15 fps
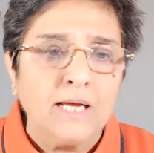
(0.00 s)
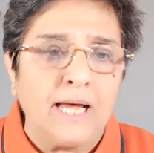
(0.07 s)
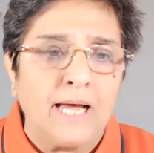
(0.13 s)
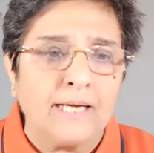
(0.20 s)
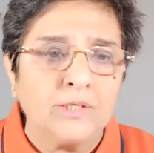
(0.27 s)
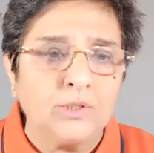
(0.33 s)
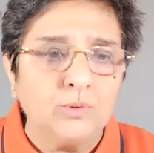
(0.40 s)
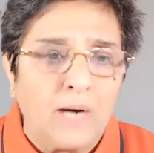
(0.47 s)

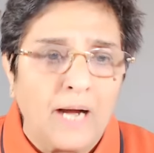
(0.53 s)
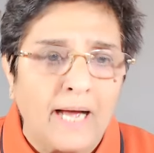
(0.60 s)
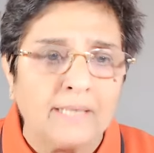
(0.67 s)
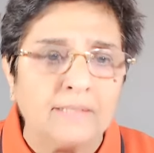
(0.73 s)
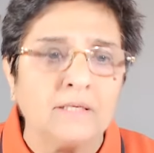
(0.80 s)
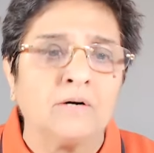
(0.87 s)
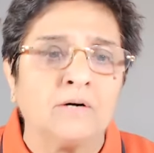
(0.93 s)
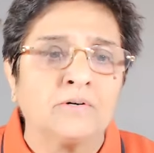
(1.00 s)
and you
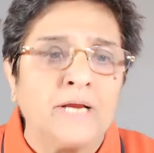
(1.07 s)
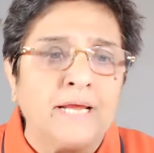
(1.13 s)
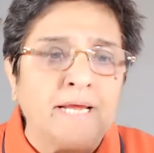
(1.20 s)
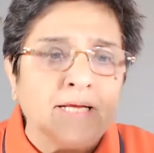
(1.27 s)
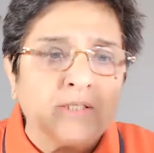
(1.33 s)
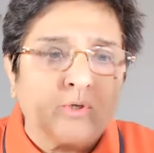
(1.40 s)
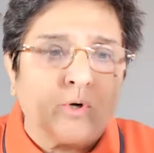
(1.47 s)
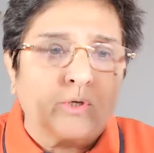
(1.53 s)
had a
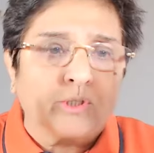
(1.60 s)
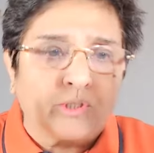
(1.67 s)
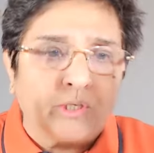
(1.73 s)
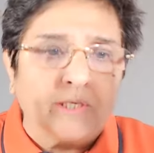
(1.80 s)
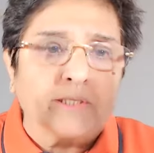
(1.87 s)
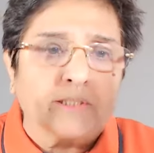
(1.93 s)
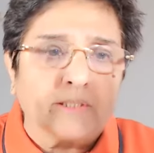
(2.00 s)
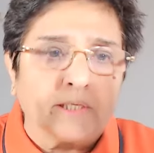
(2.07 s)
raised
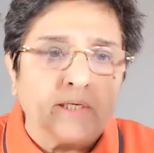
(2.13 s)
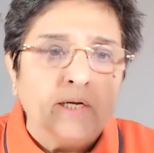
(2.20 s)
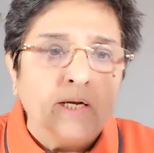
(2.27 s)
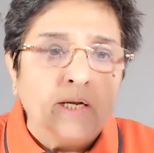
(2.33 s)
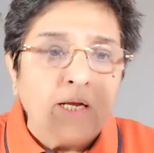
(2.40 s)
hostility.